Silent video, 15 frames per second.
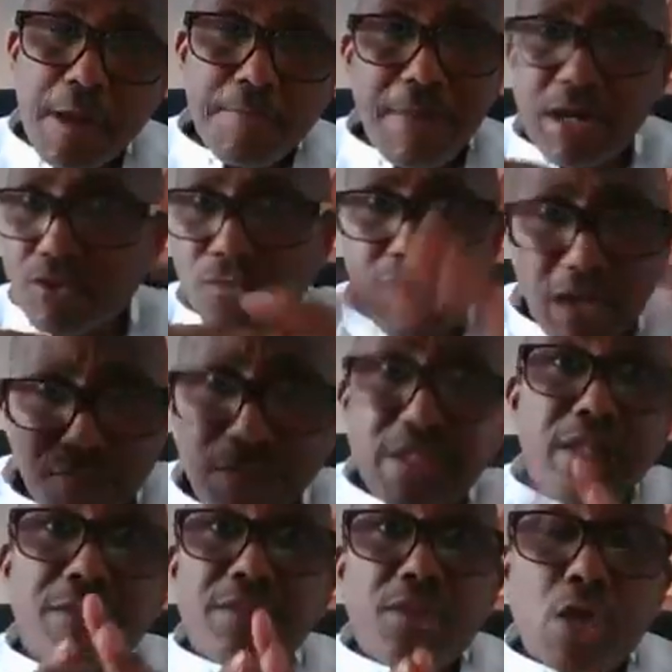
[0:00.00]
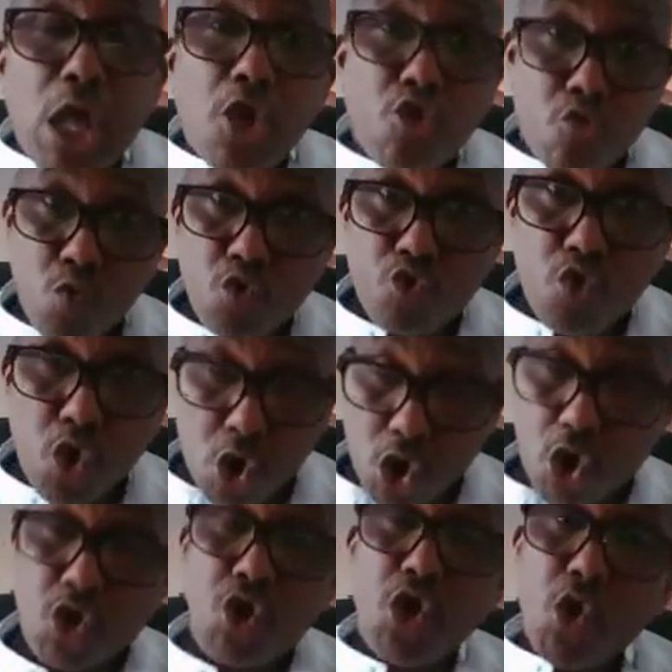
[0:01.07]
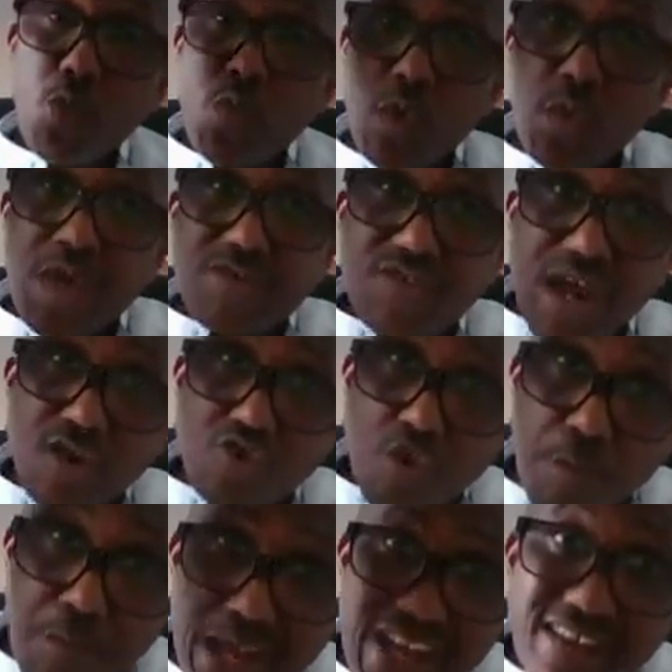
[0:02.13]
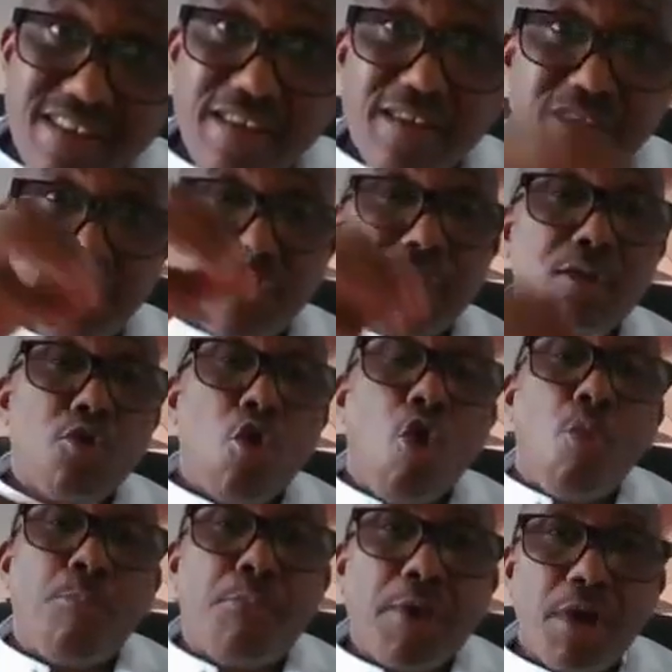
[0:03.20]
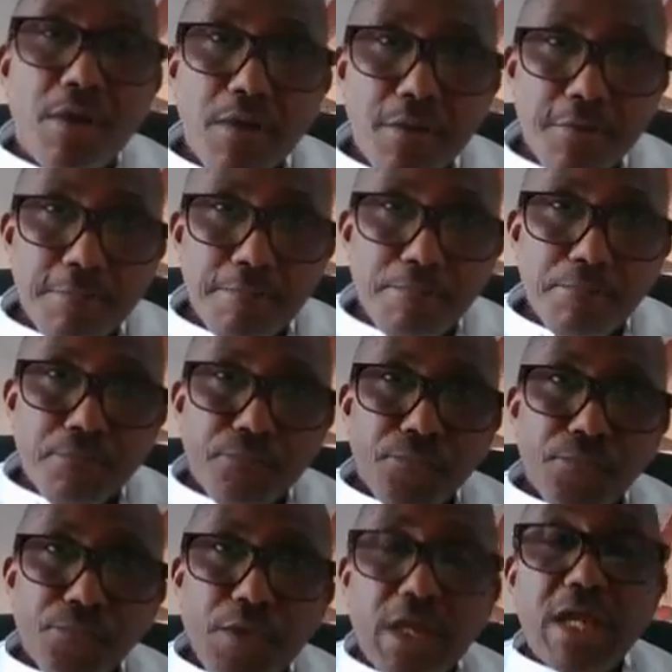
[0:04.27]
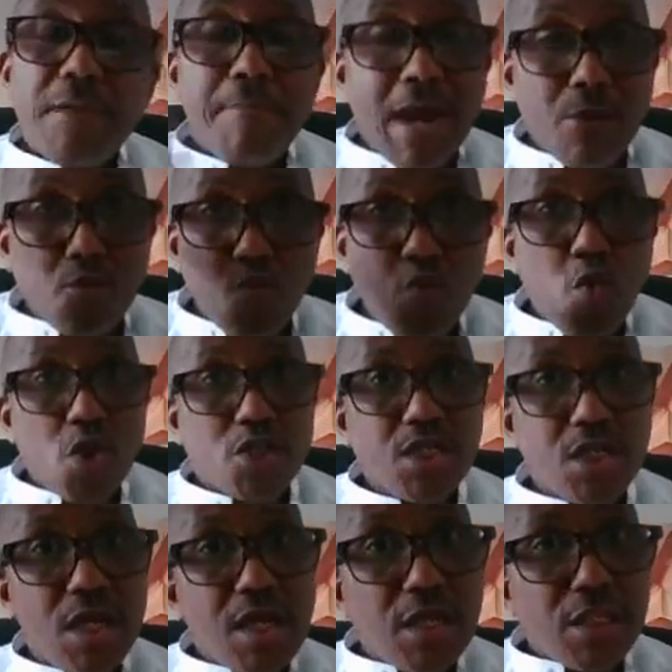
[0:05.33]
part of everything chaos was going on, we were trying to instill hope, talking about what